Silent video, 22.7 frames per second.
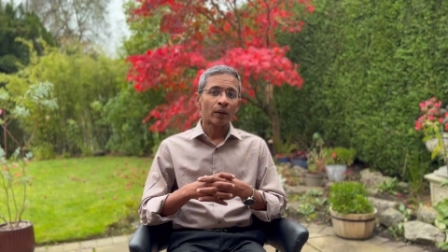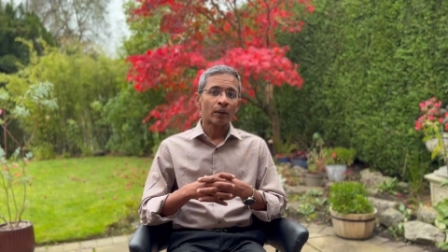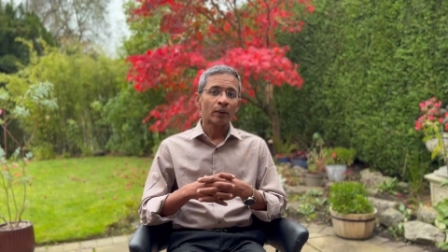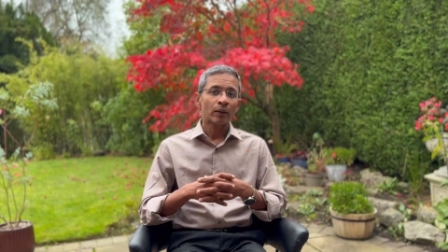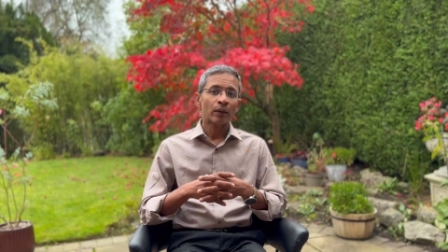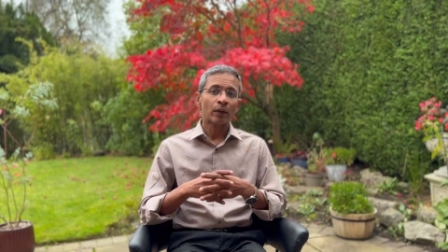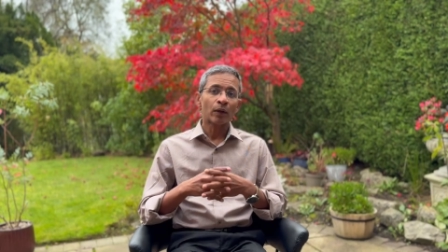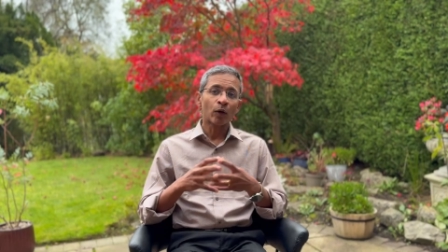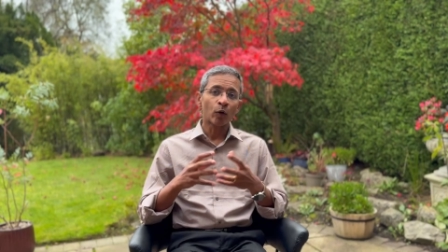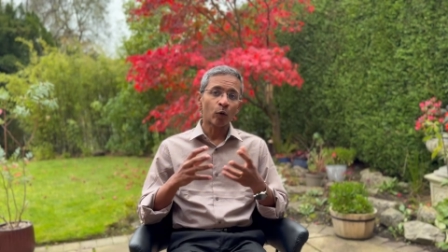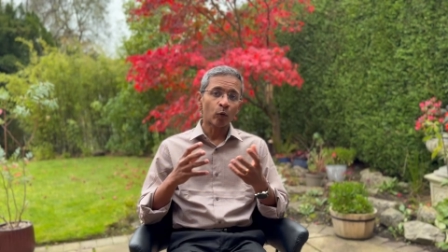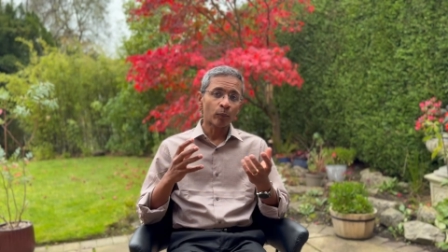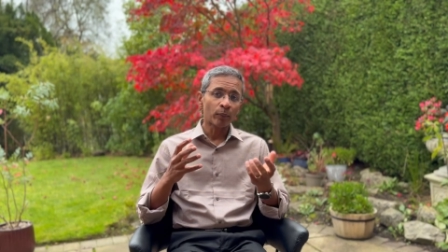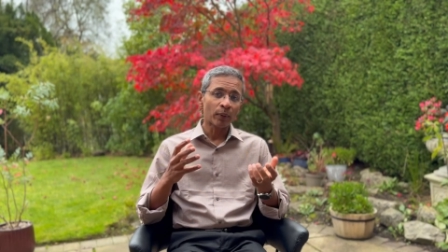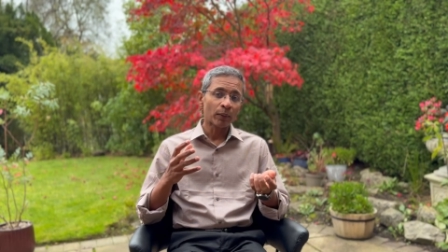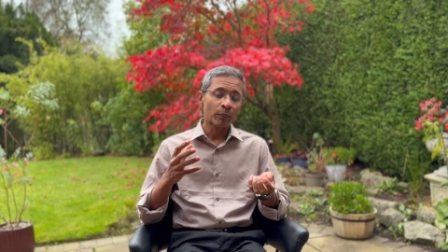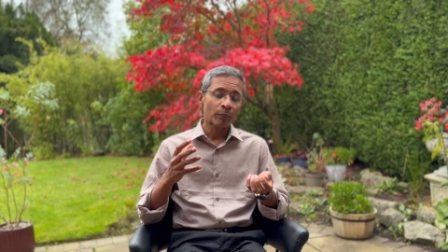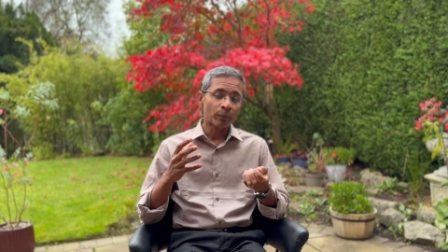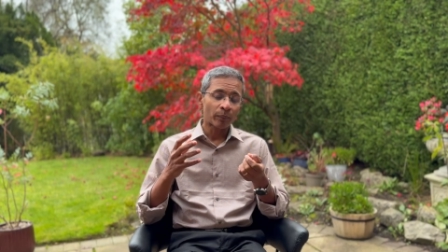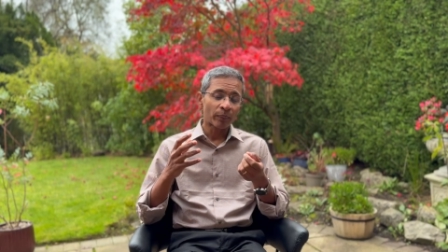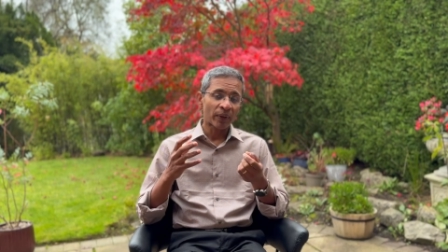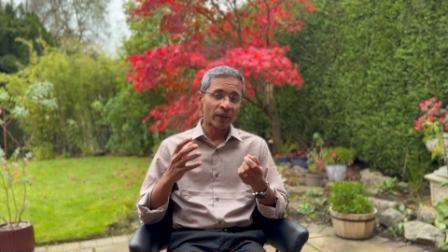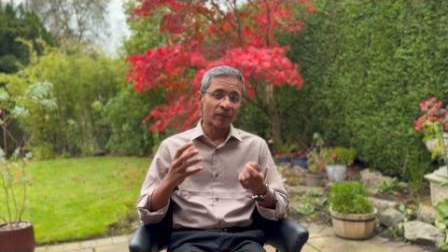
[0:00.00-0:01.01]
The global
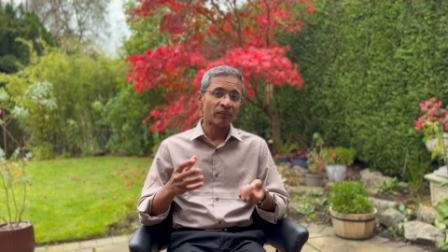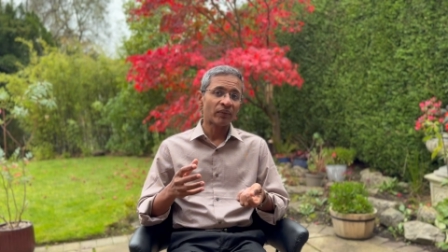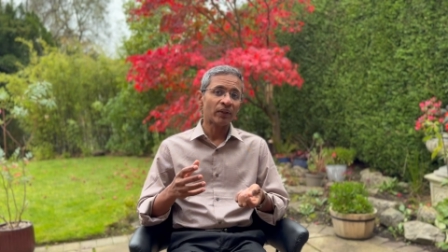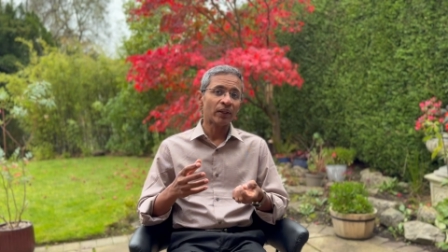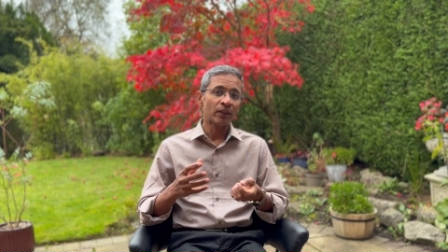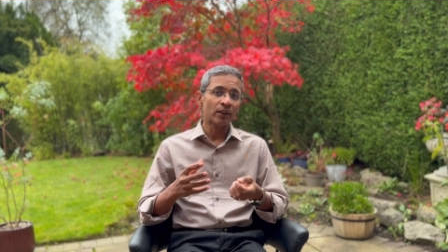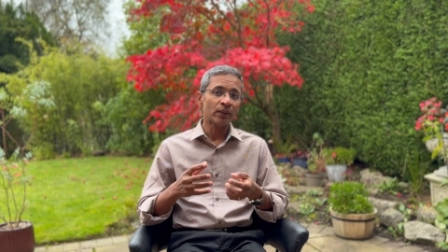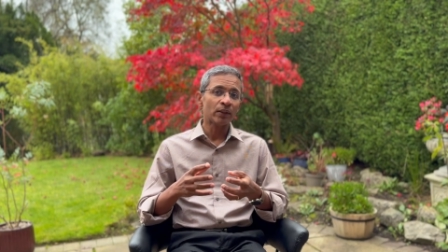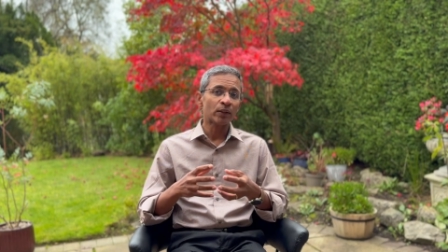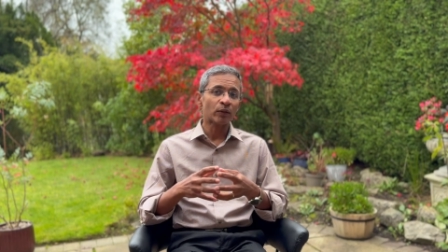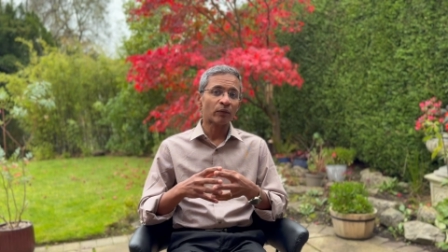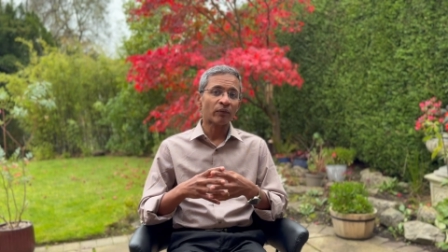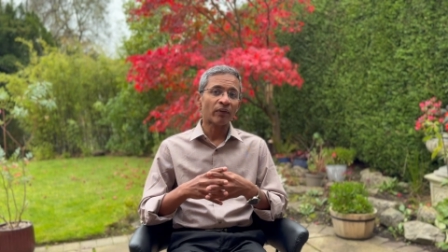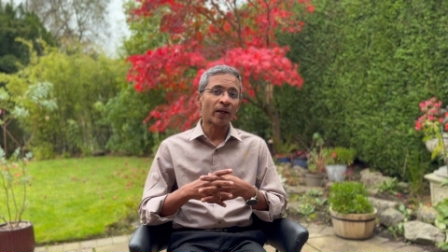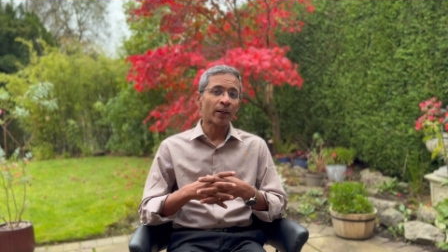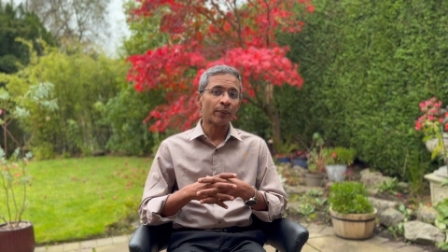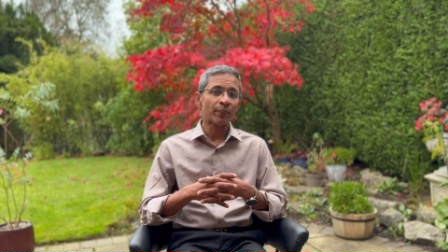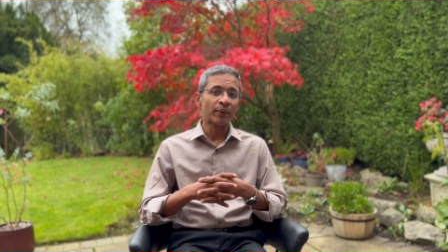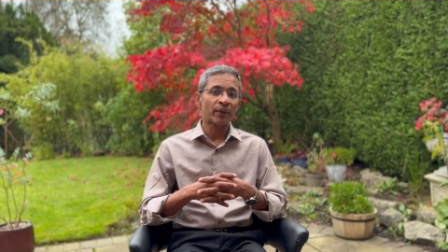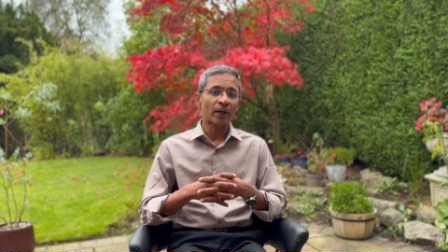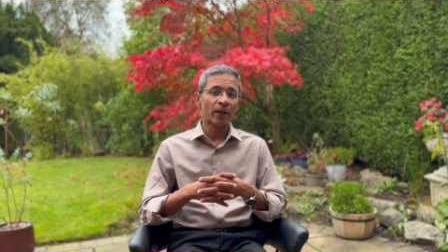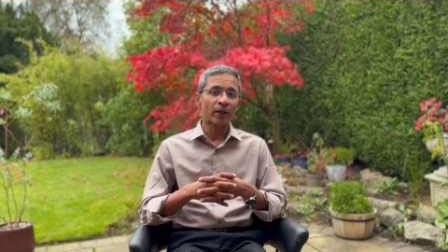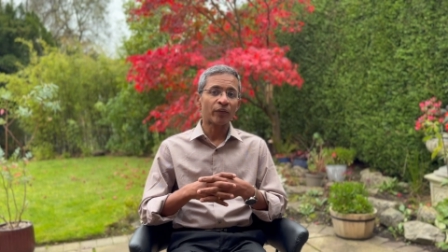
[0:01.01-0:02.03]
prevalence of
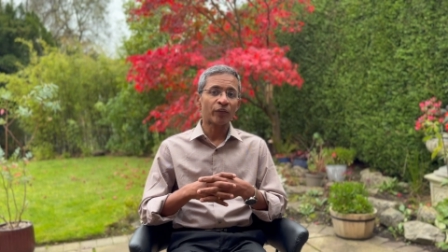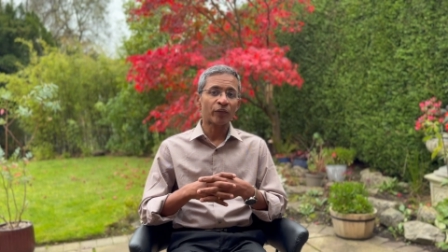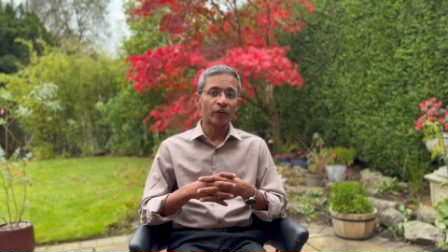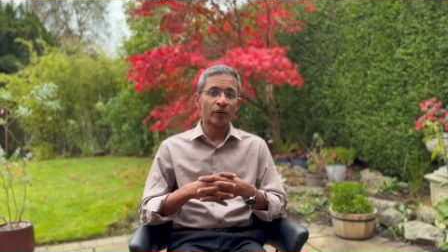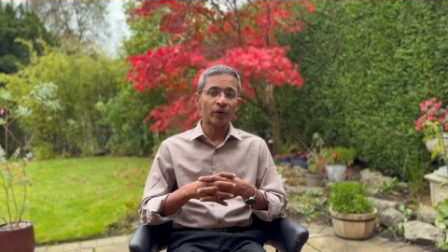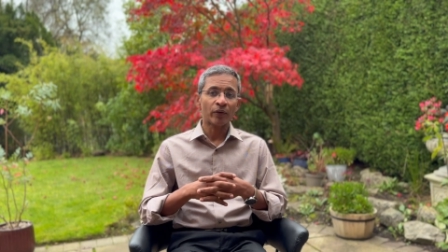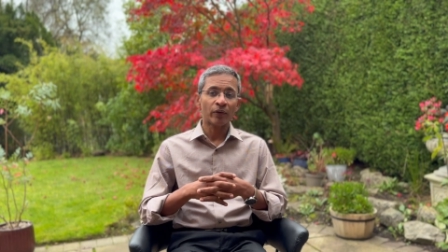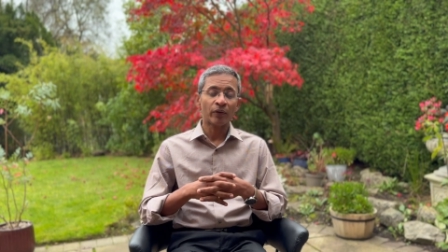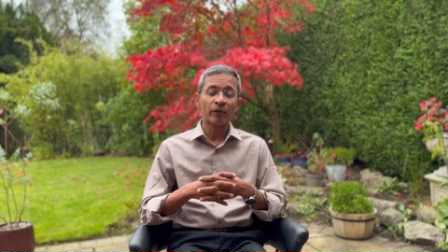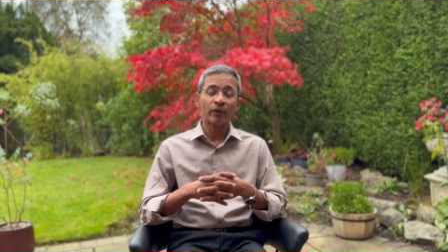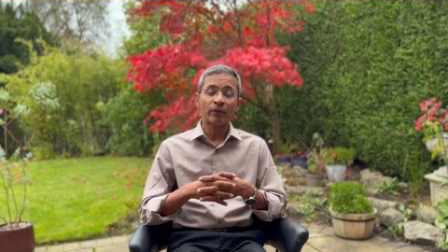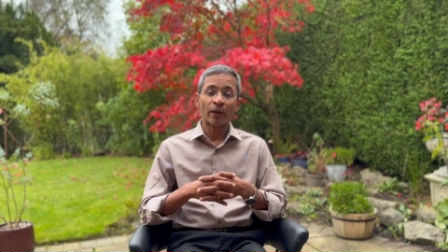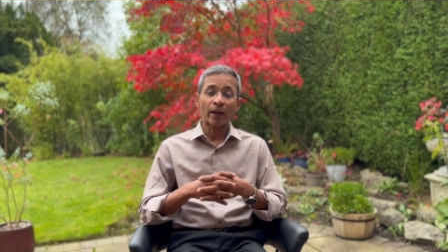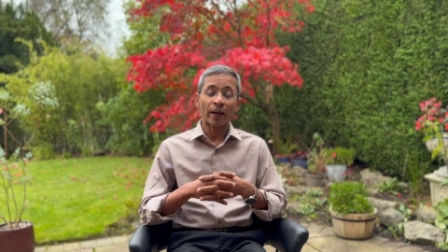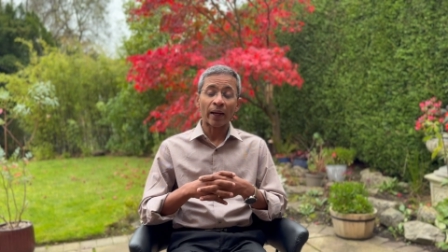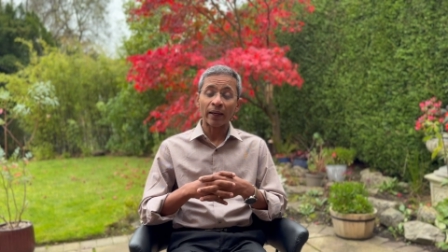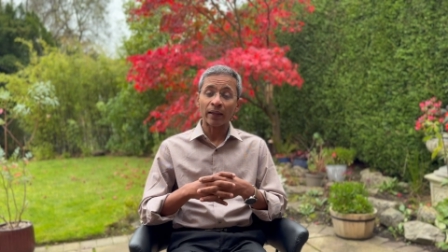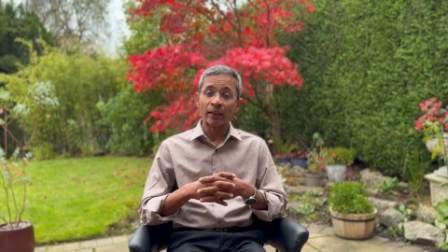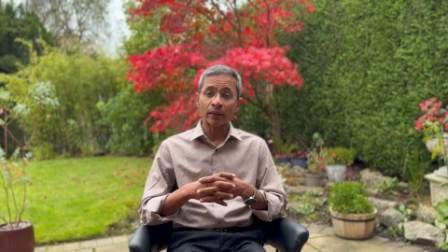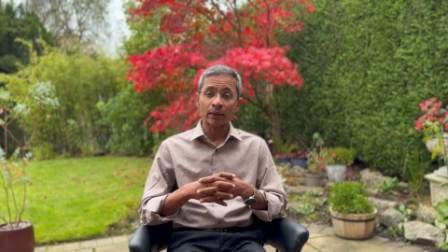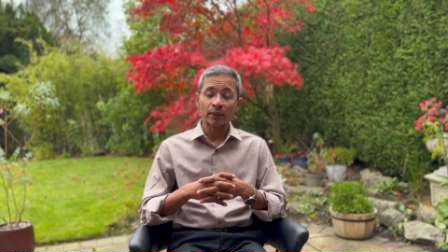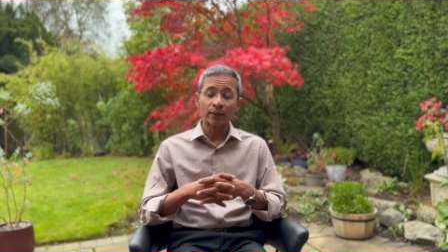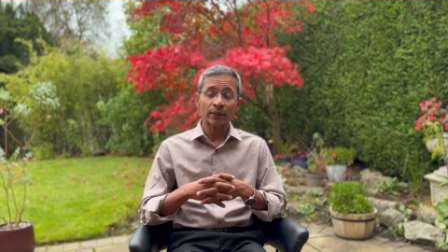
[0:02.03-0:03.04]
hypertension in
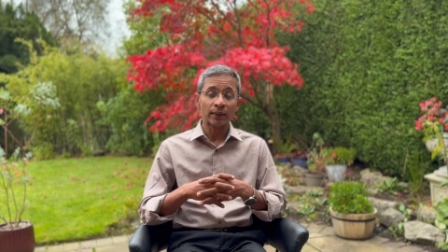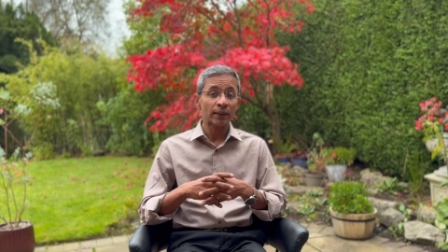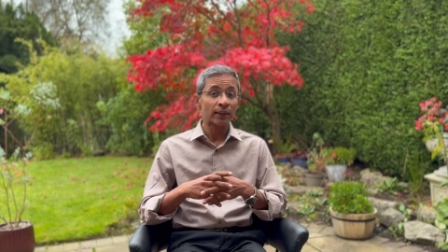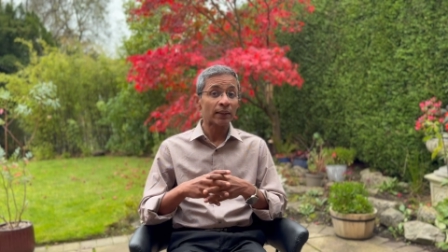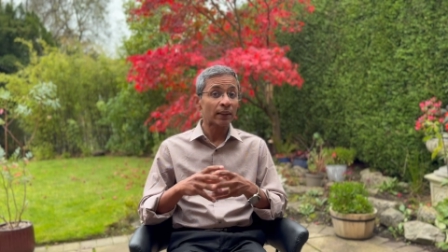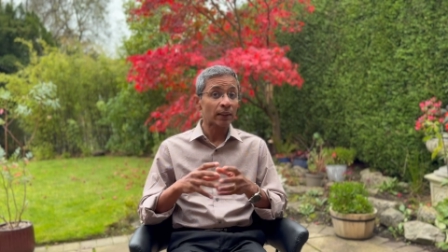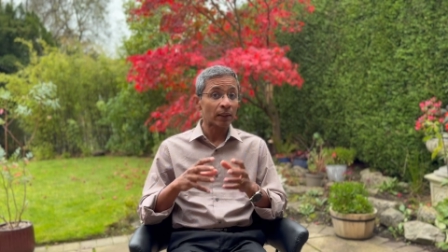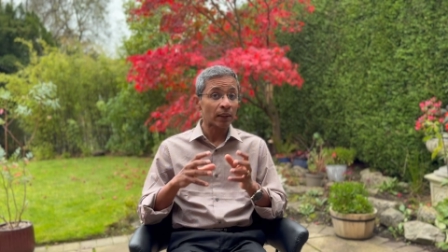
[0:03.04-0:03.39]
adults is